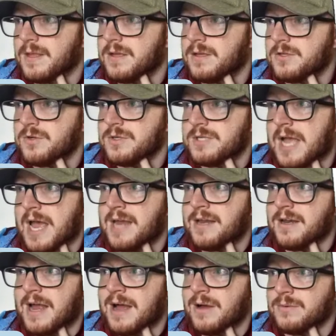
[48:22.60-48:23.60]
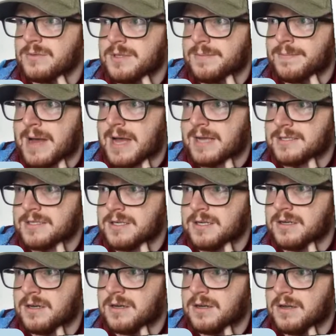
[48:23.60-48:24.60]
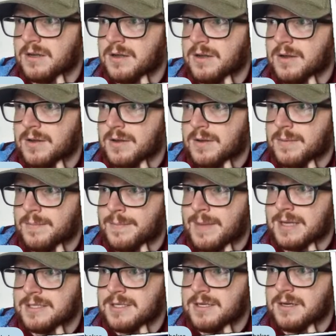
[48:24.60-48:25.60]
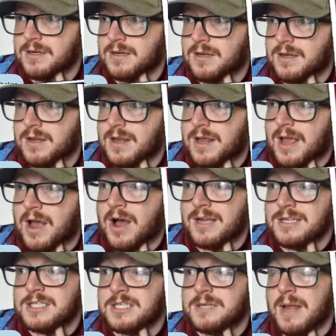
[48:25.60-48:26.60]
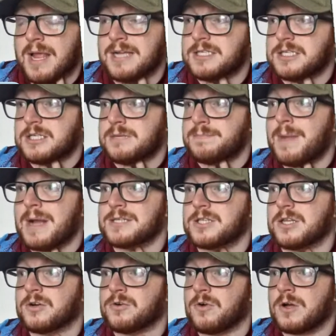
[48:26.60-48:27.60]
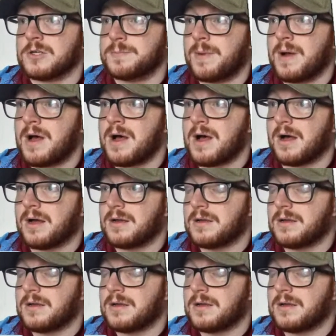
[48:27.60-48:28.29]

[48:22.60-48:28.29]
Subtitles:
So it's headed out to Matson. Matson, he smashed the crossbar.